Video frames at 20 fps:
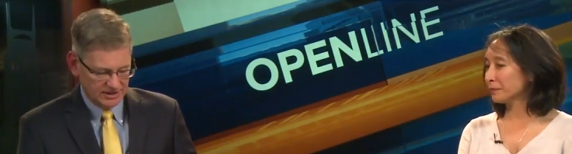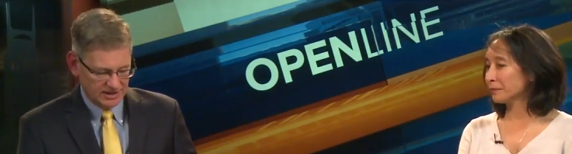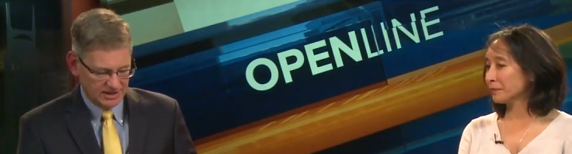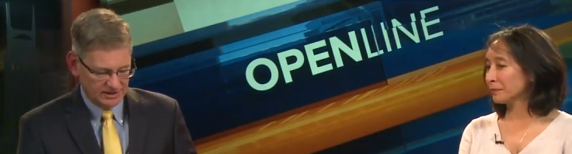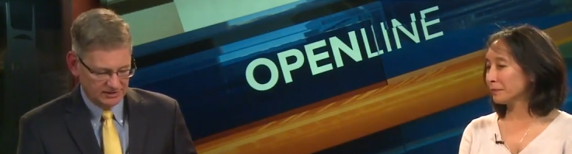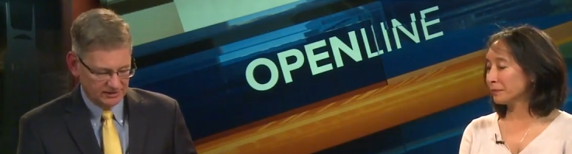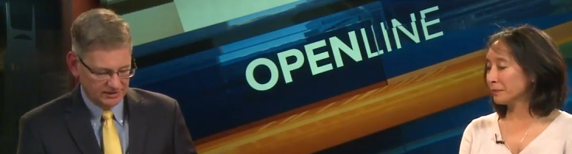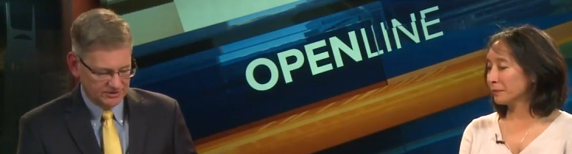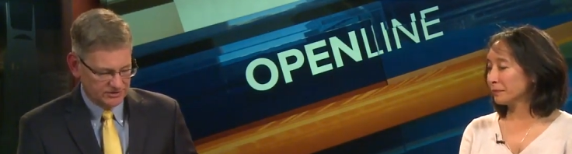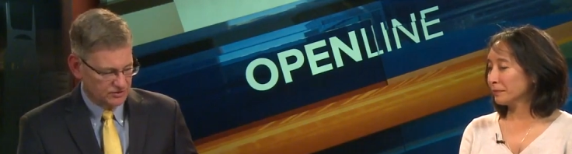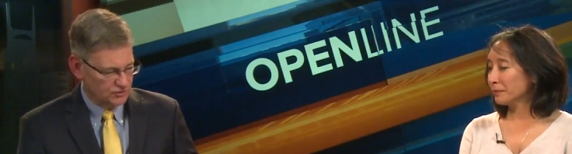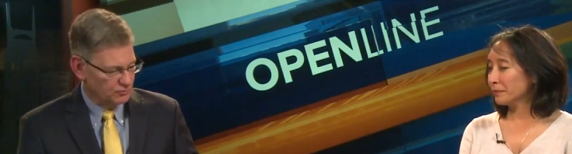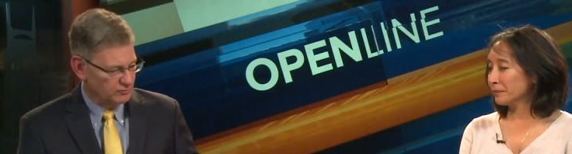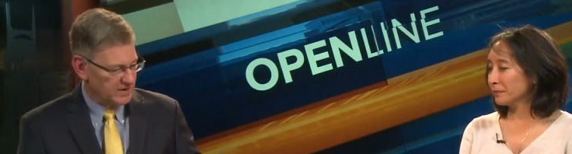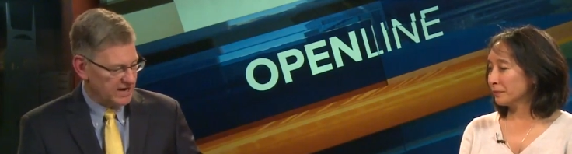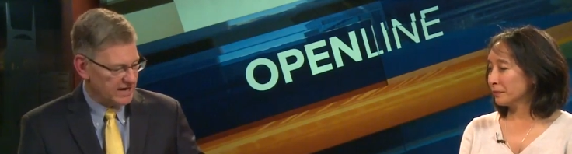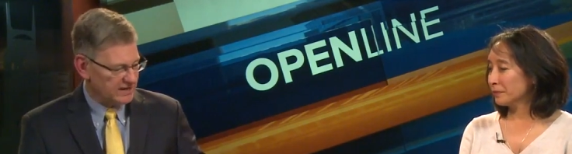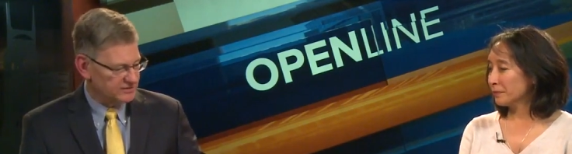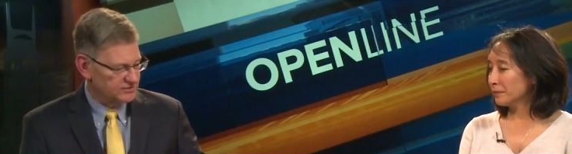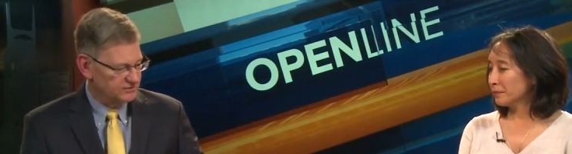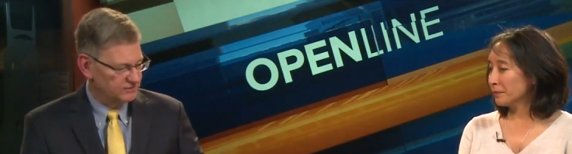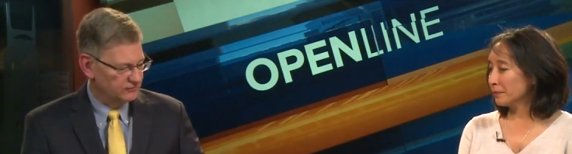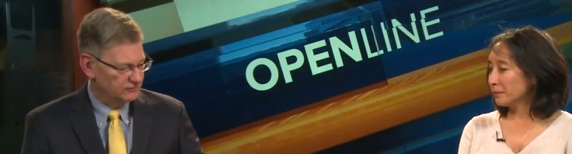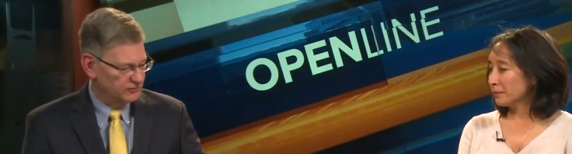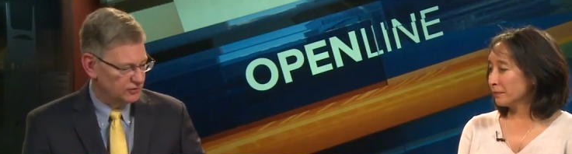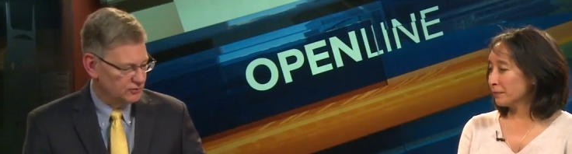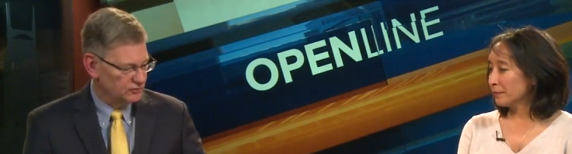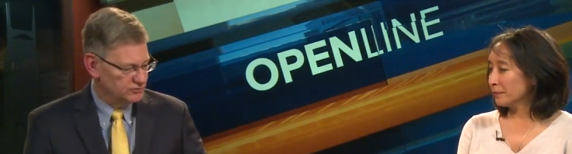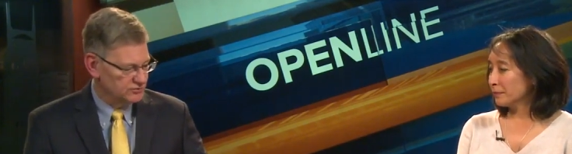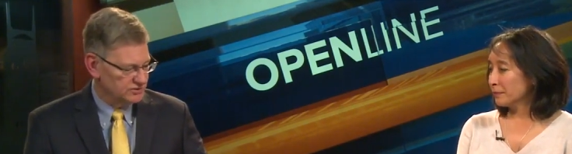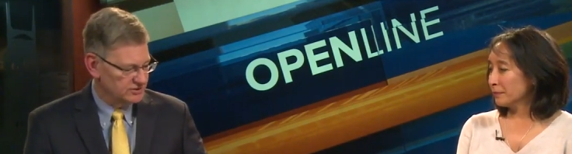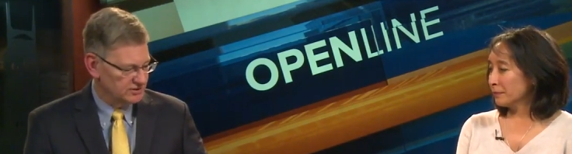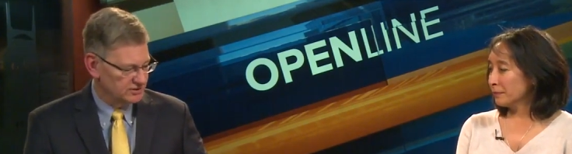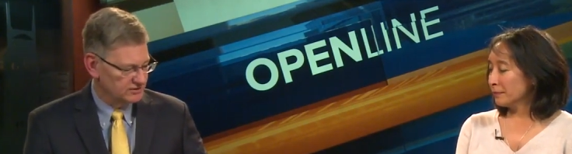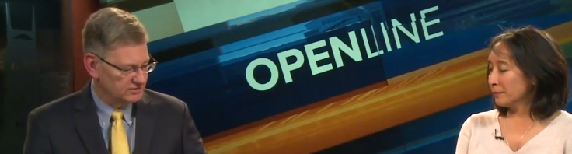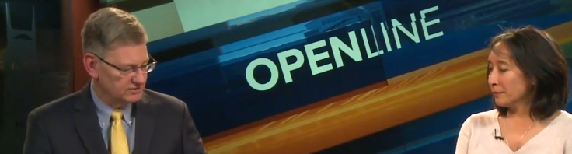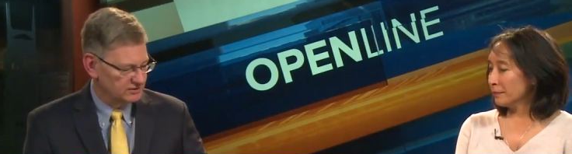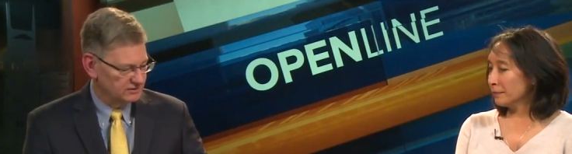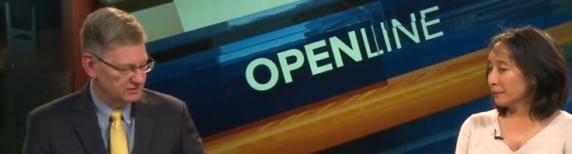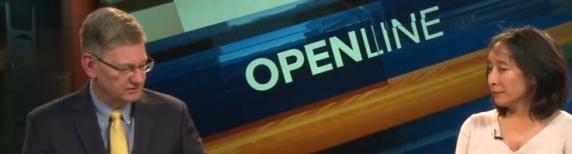Speaker 1: And let's go back to the phones
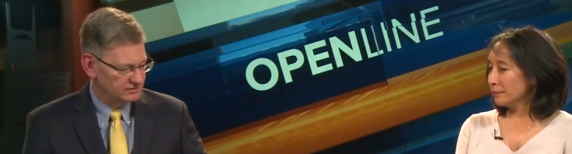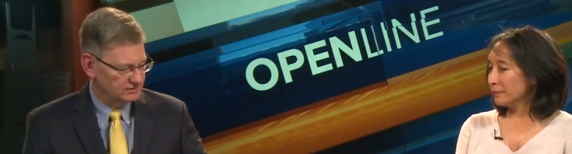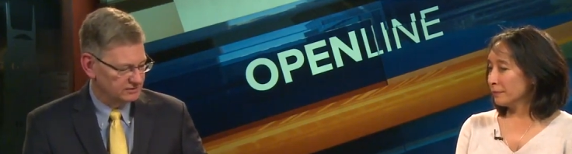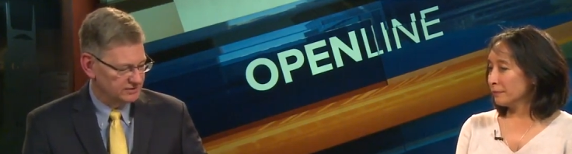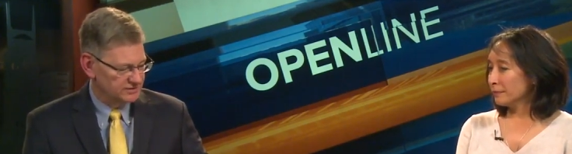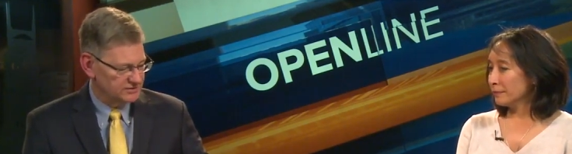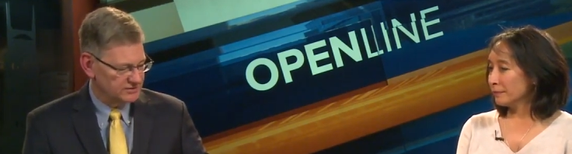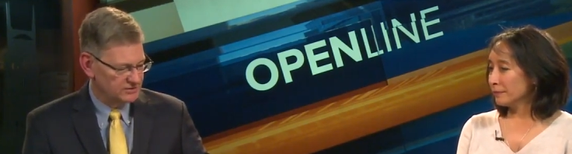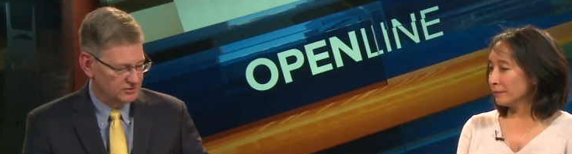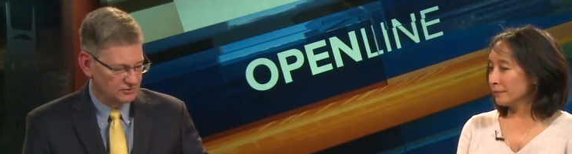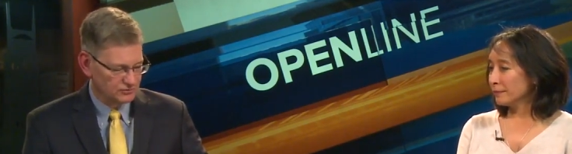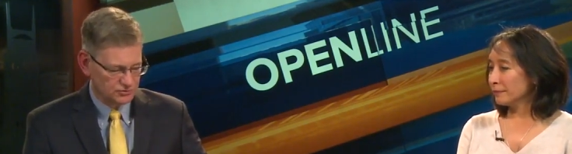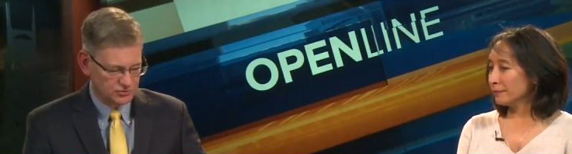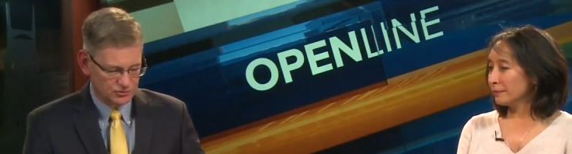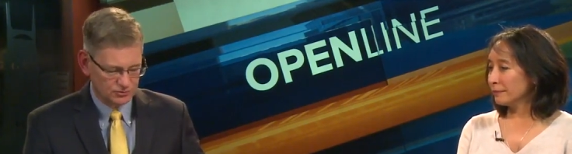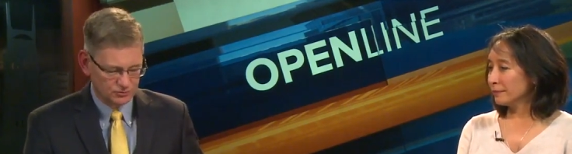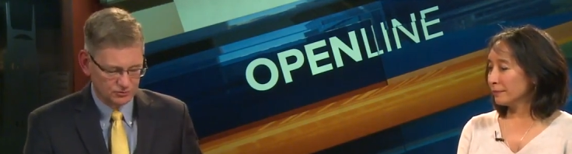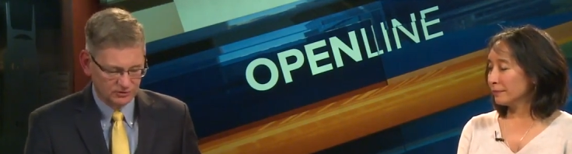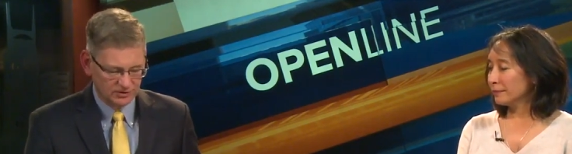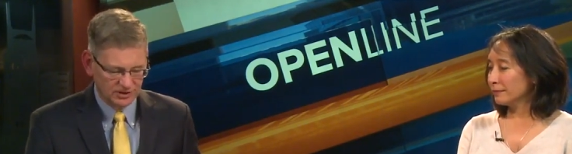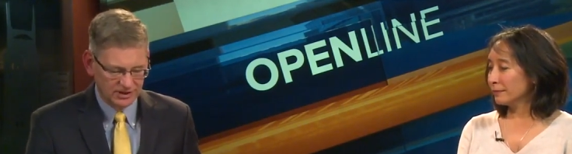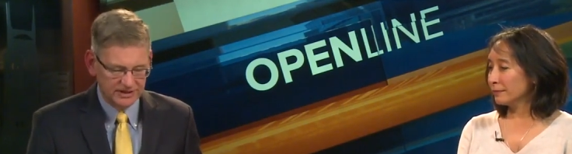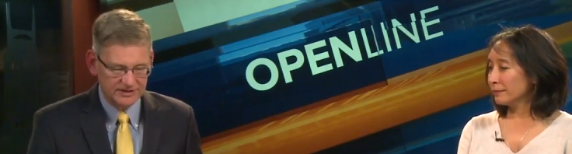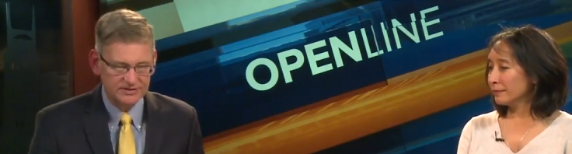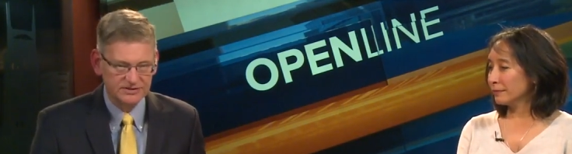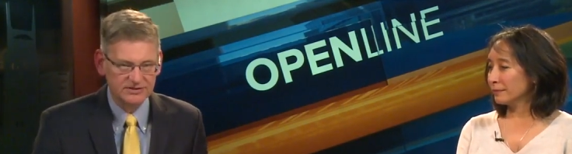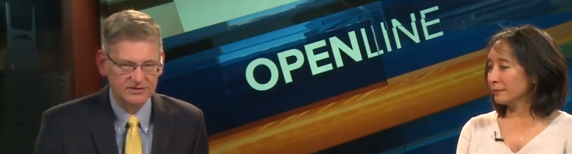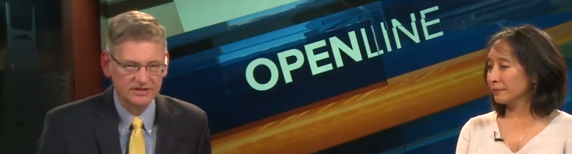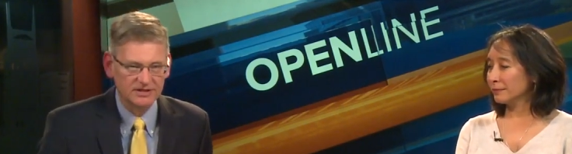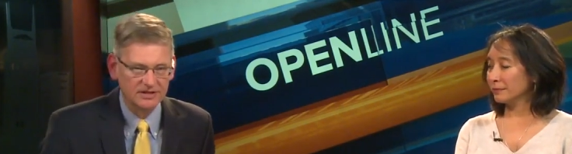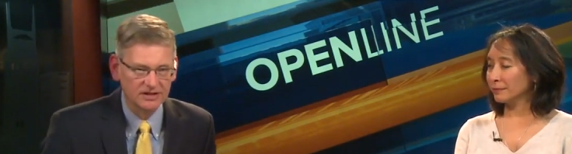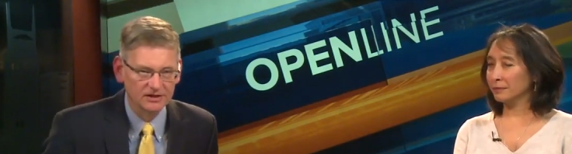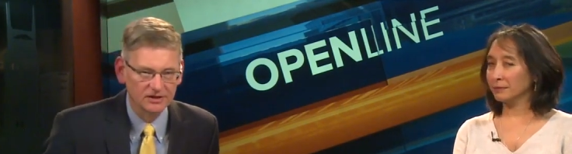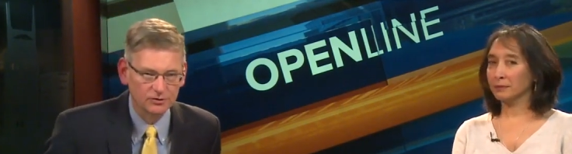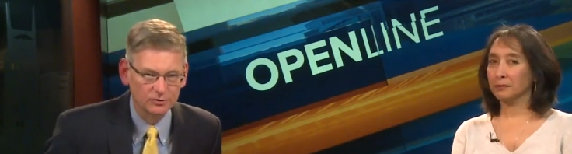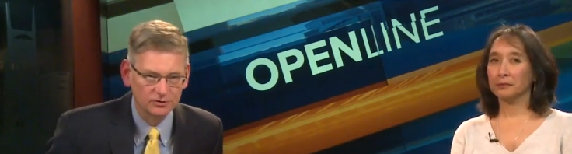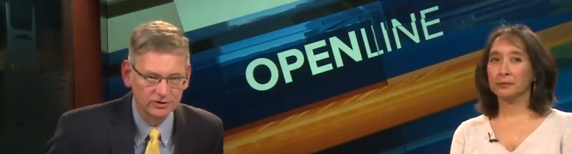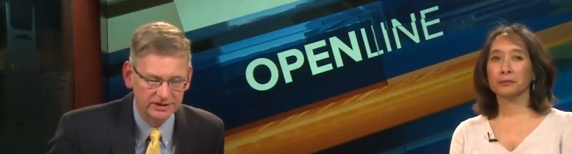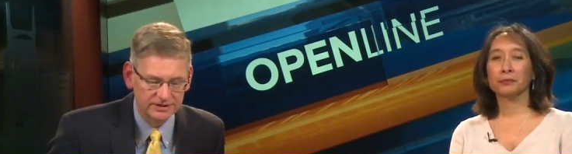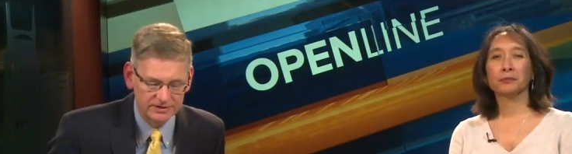here. Let's go to Lindsay.
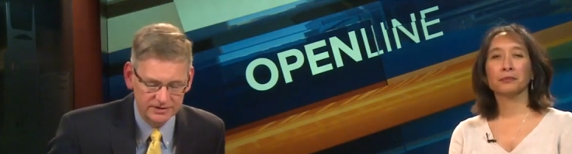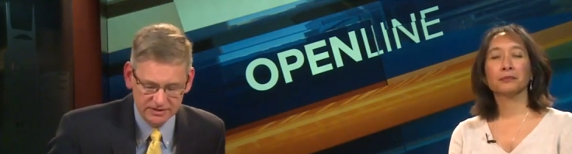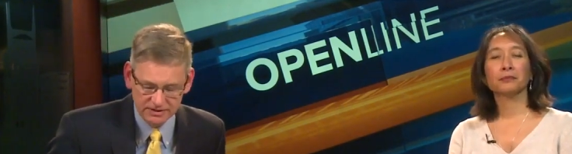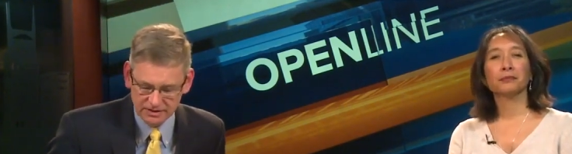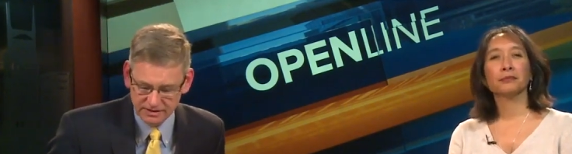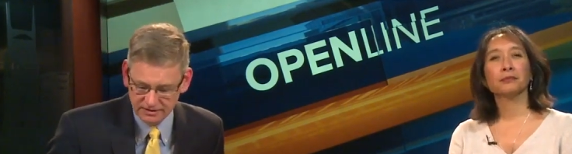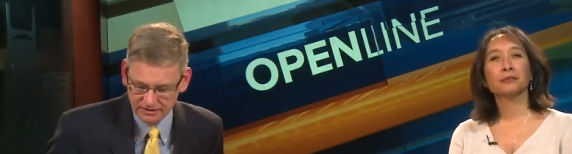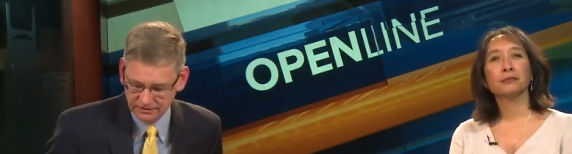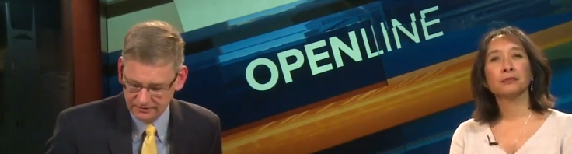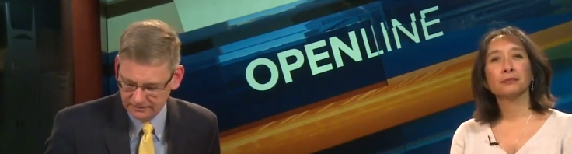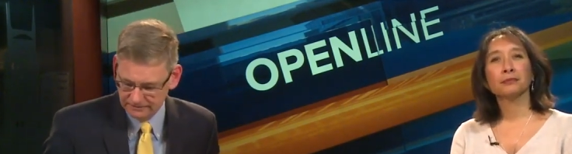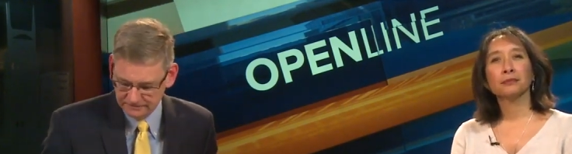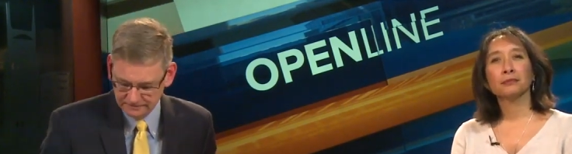Hello, Lindsay.